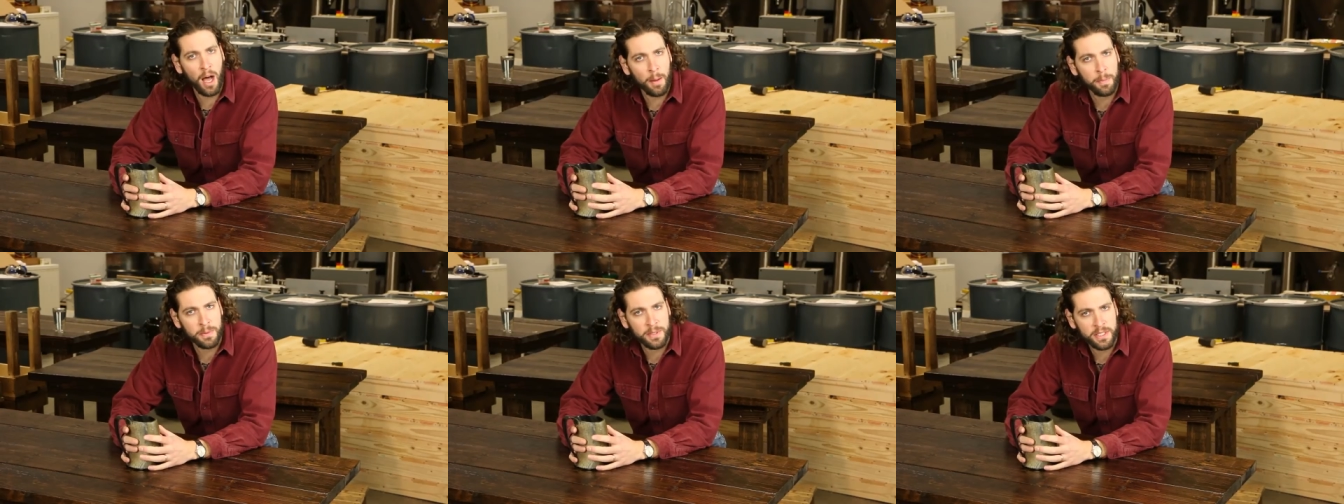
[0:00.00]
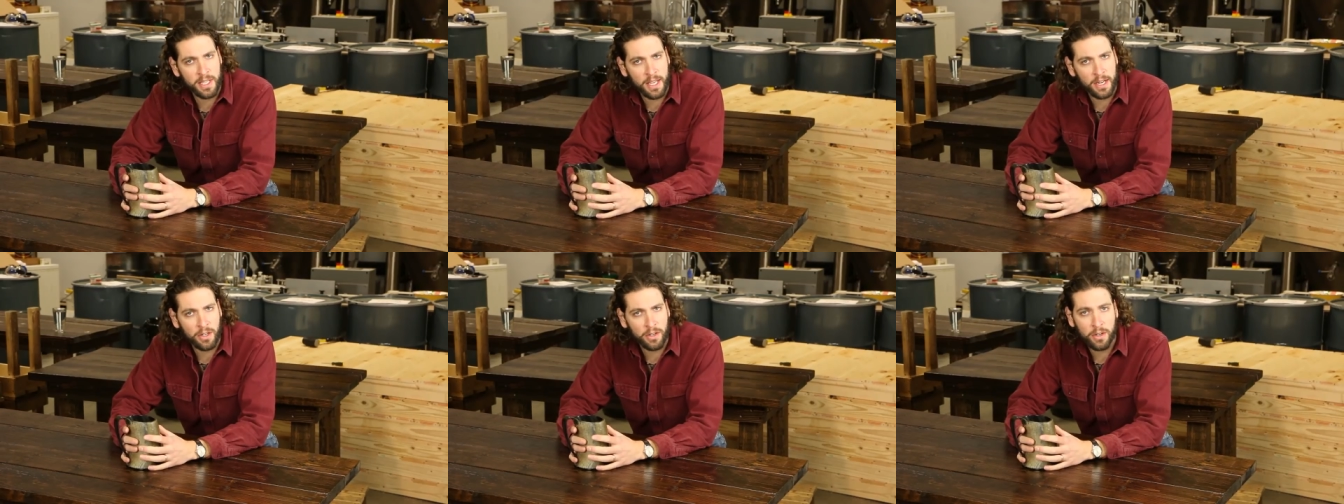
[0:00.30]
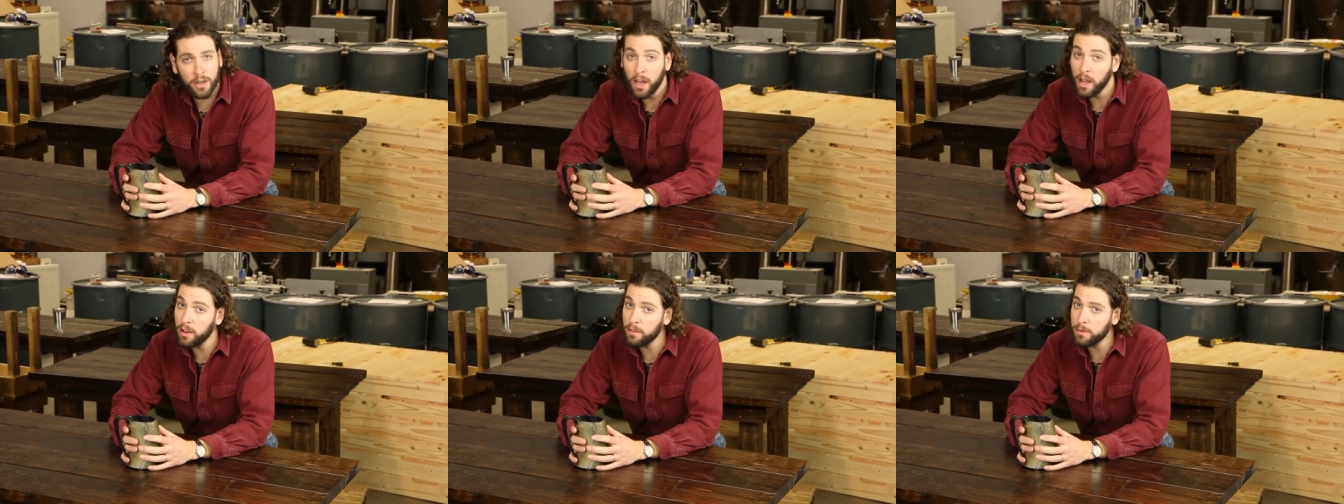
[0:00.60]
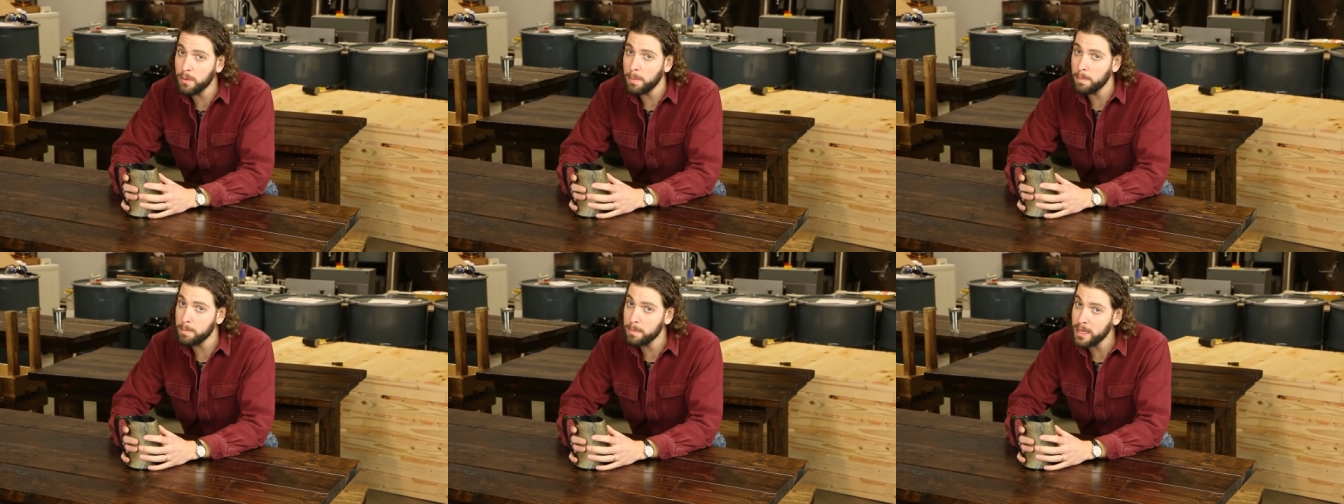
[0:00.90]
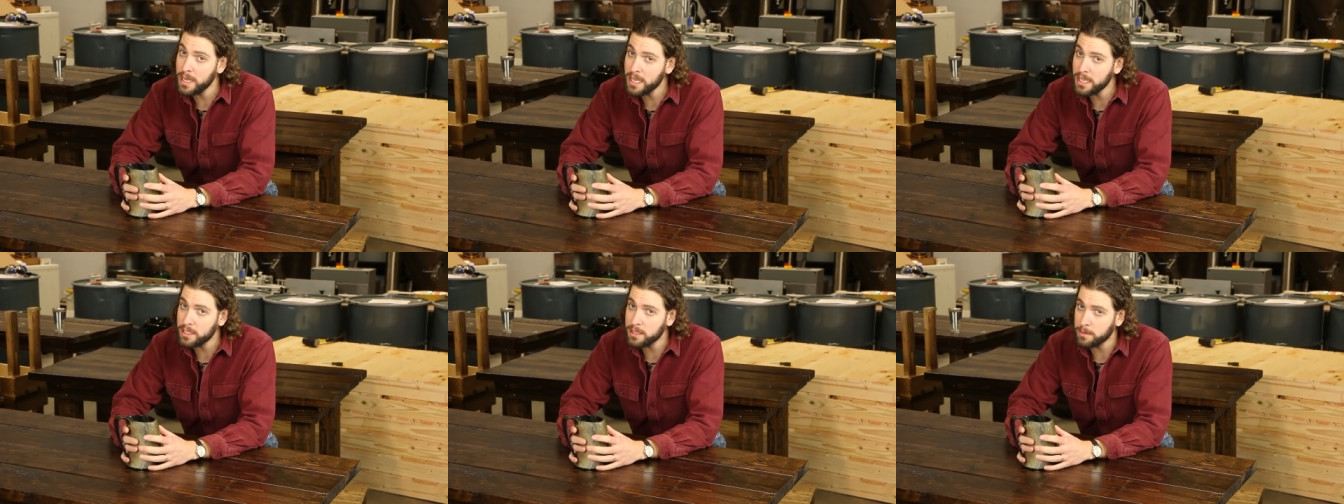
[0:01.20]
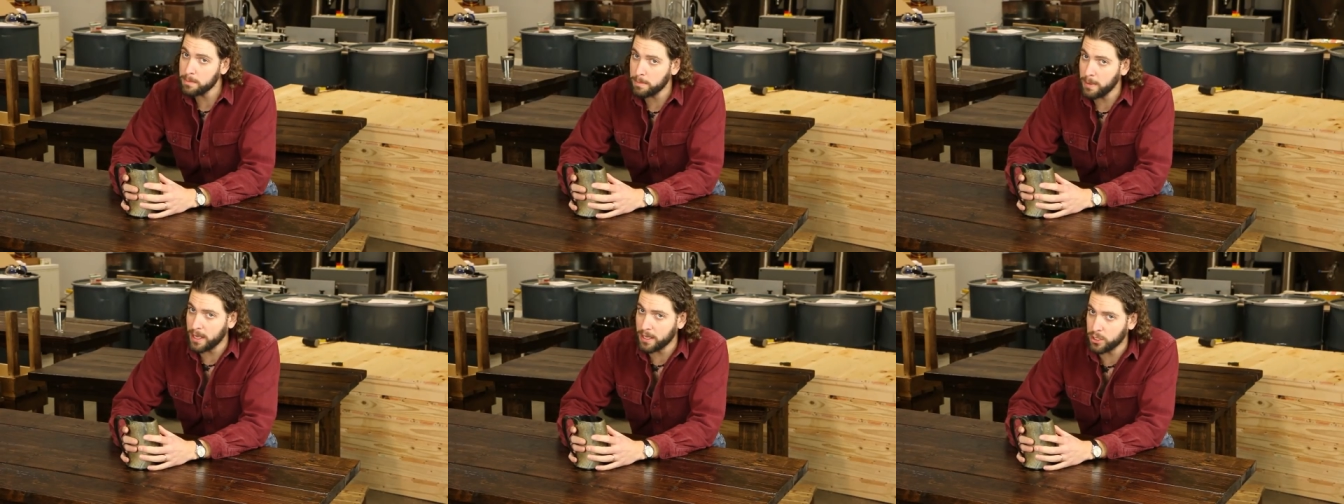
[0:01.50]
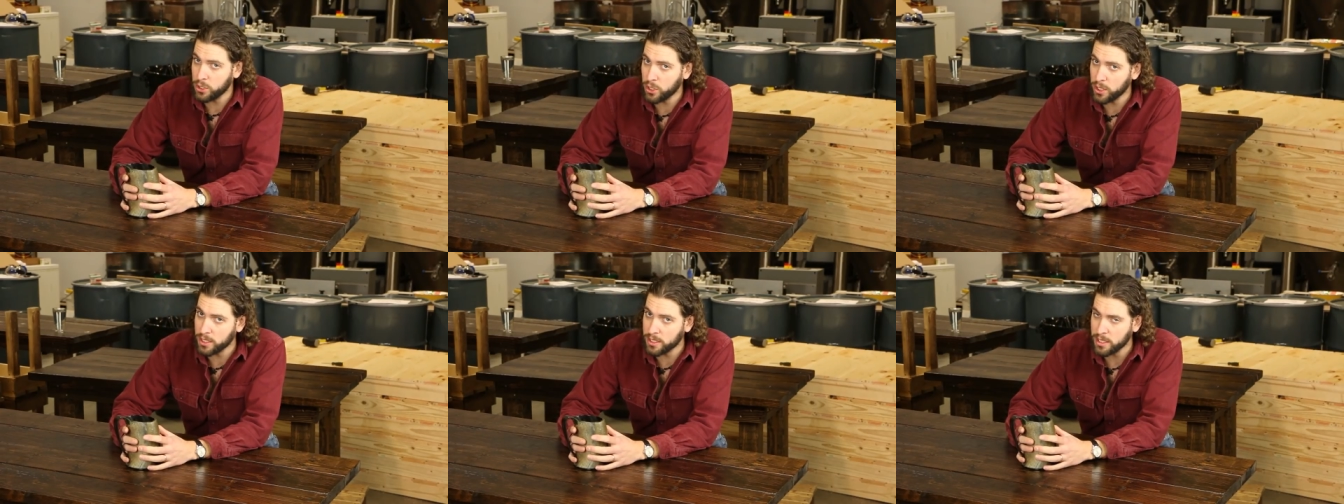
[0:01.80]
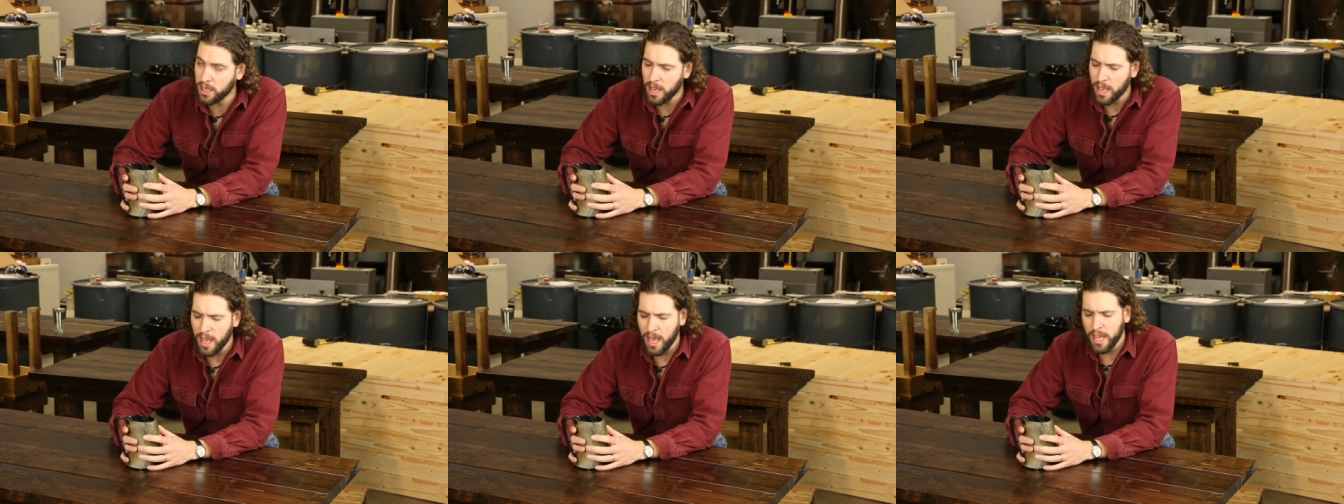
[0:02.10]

upsetter of mead benches,